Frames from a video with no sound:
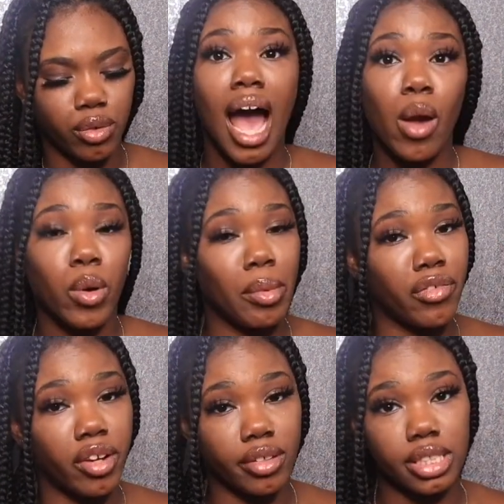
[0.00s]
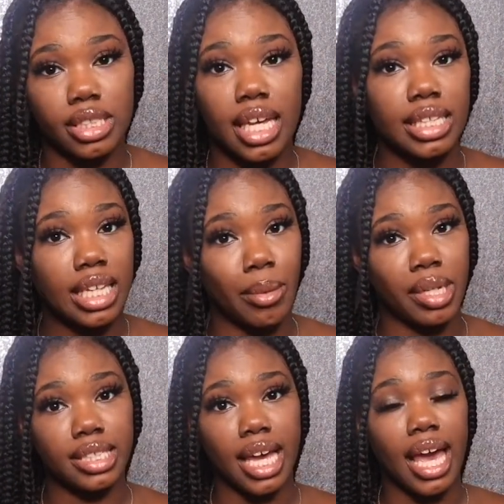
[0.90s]
I wear my fragrances any time of
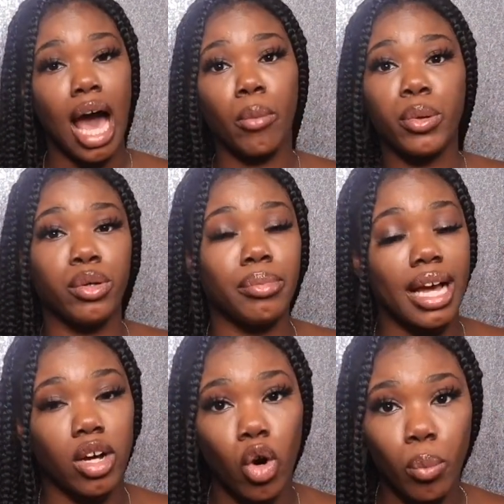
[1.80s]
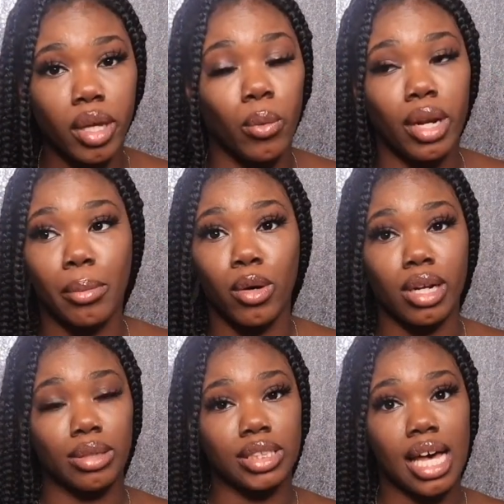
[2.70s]
the day. I'll put on black opium when I'm going
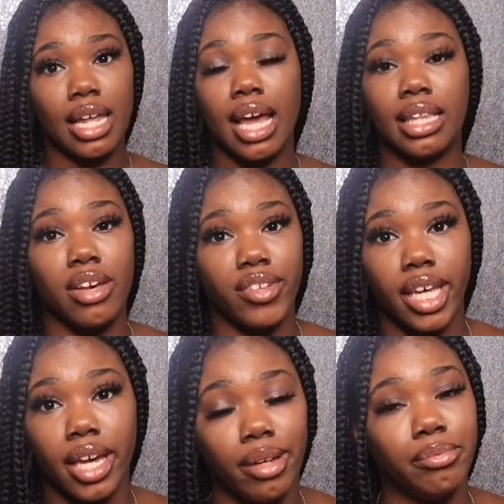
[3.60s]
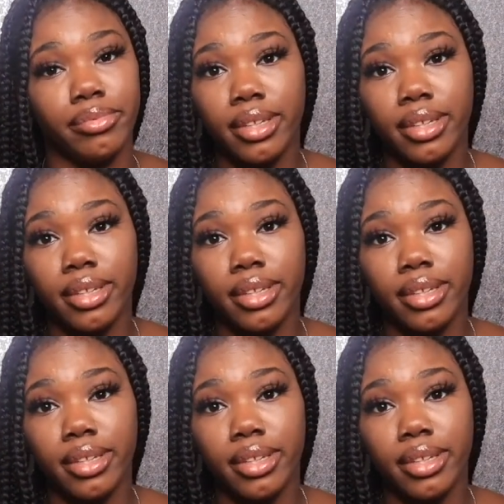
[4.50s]
outside at 11 a.m.